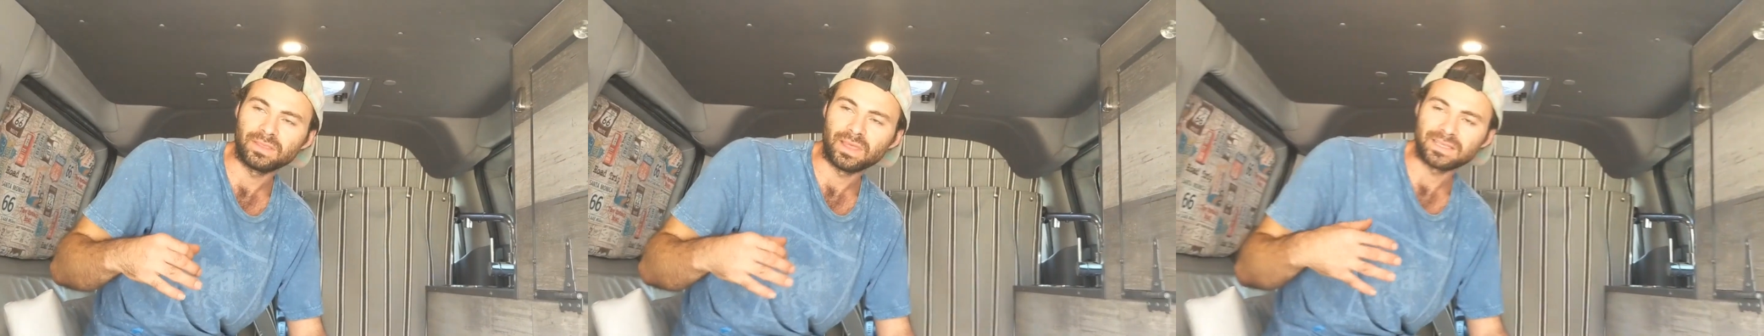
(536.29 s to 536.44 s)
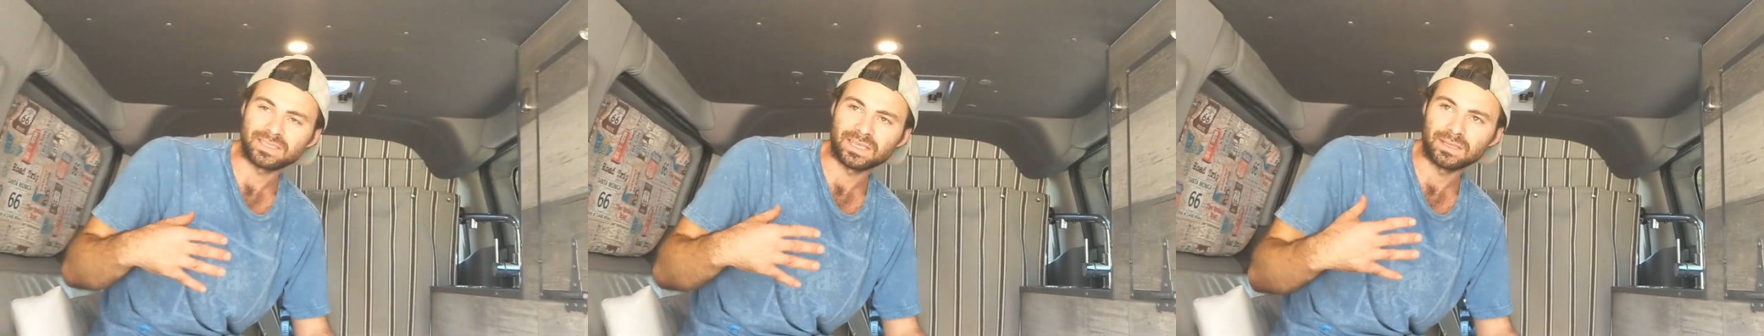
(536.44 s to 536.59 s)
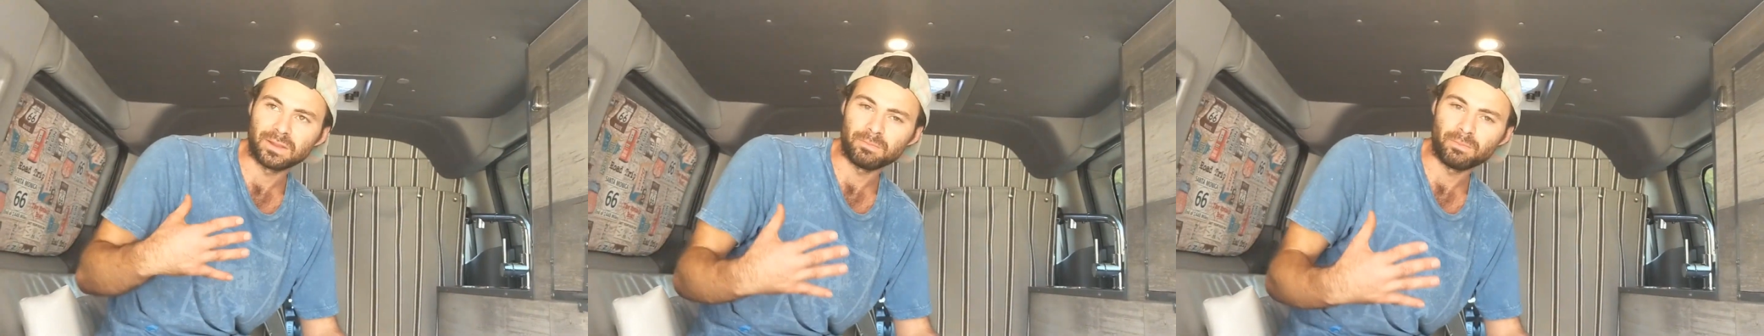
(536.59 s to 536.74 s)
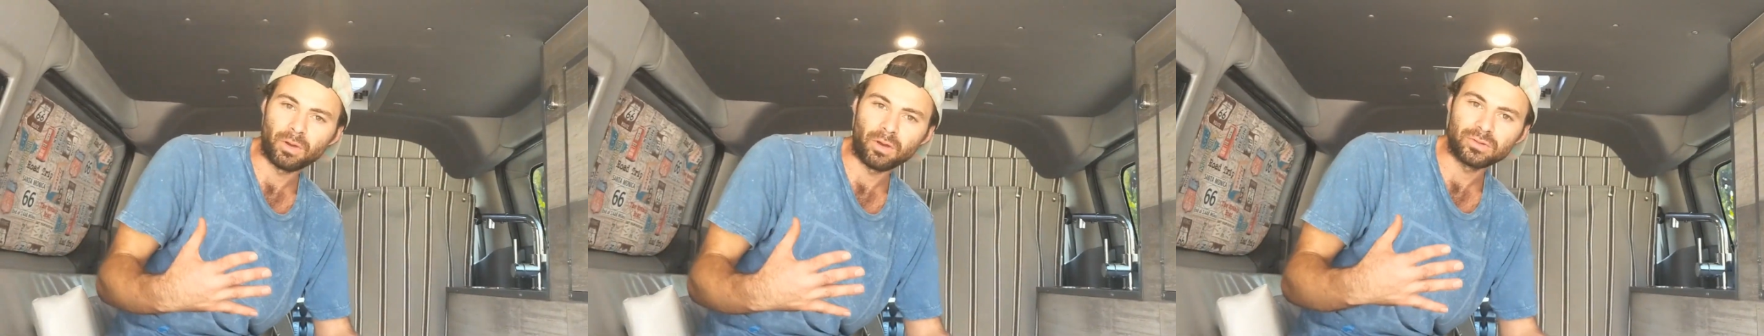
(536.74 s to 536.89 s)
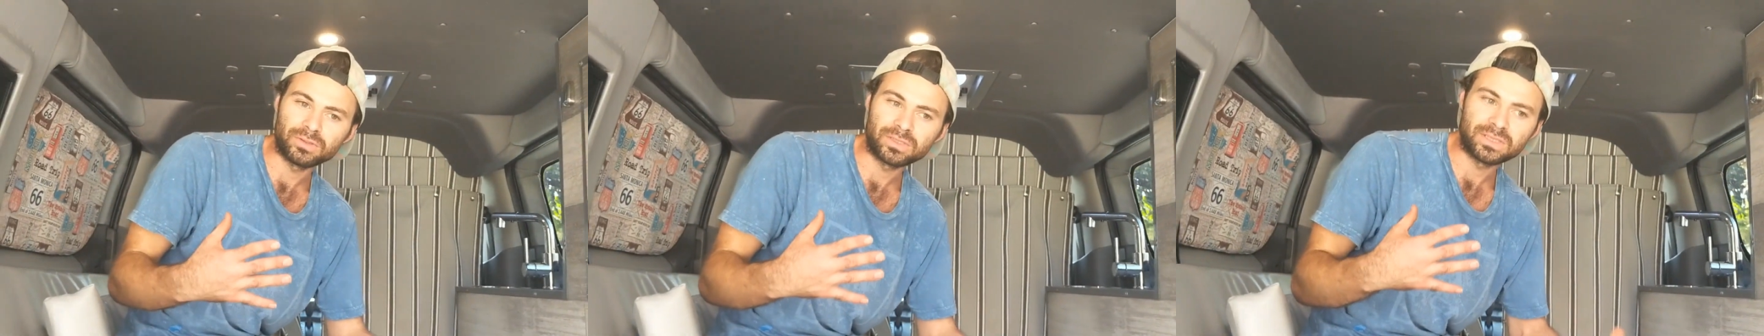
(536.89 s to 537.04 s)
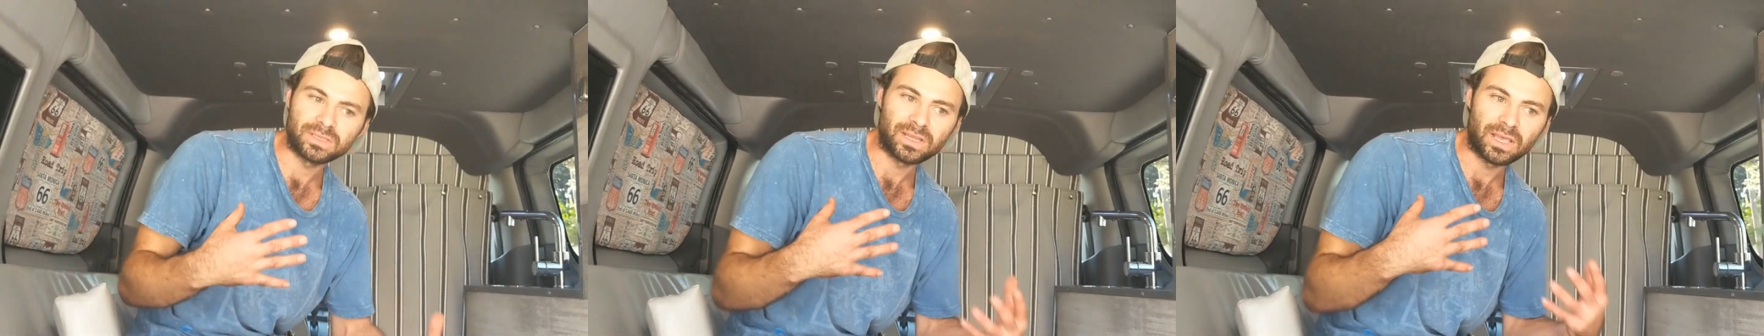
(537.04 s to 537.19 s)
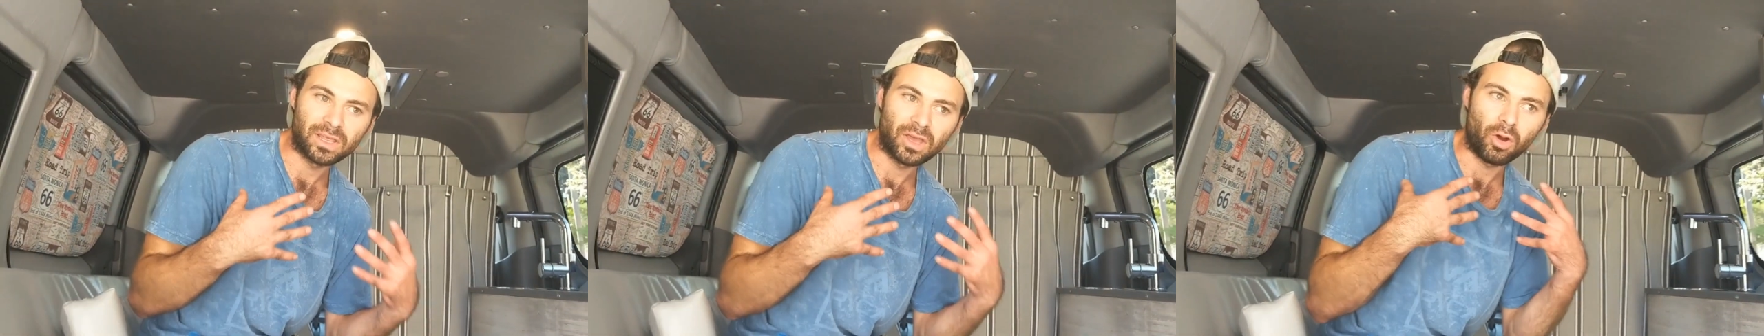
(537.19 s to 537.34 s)
that's in the
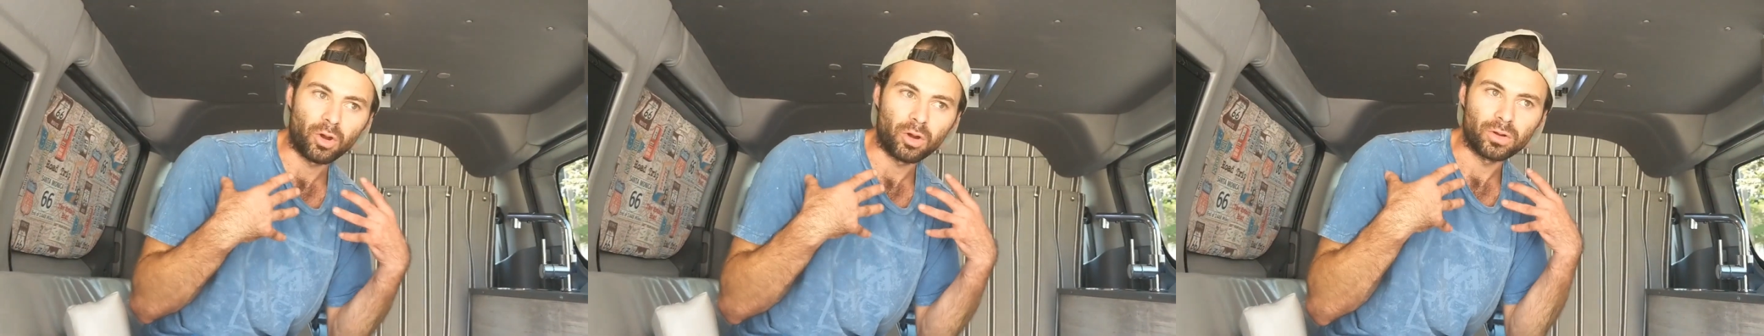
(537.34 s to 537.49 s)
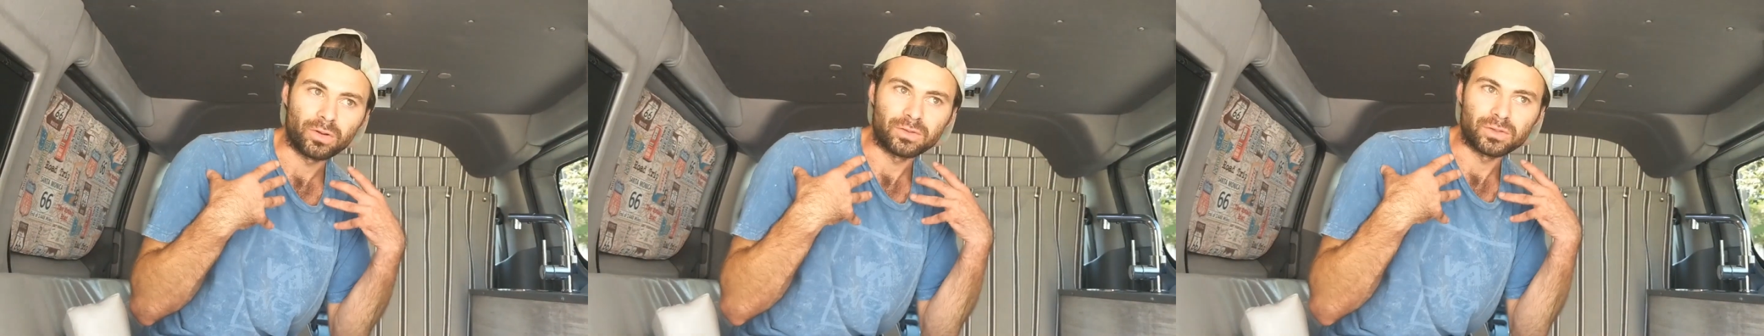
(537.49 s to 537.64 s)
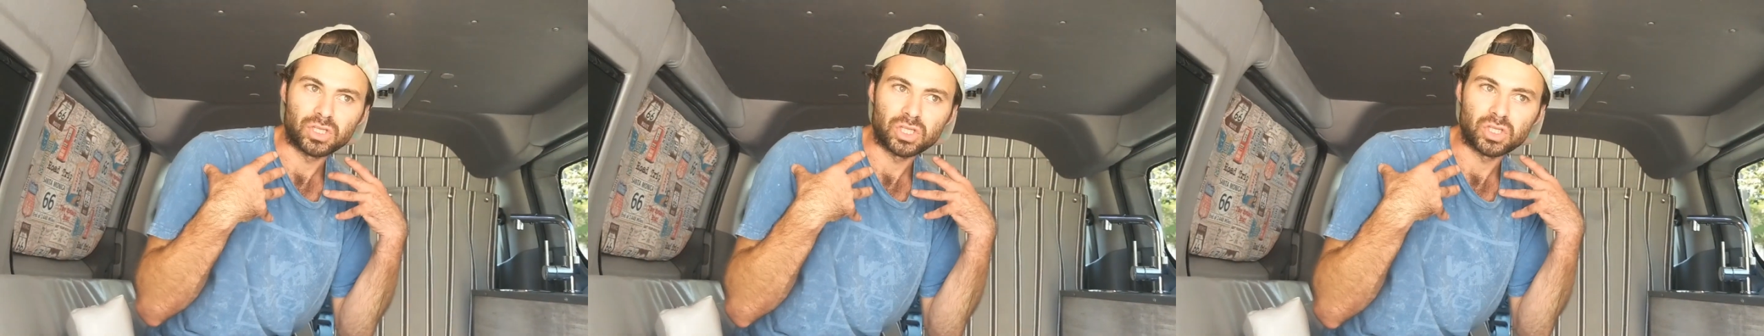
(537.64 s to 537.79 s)
boats are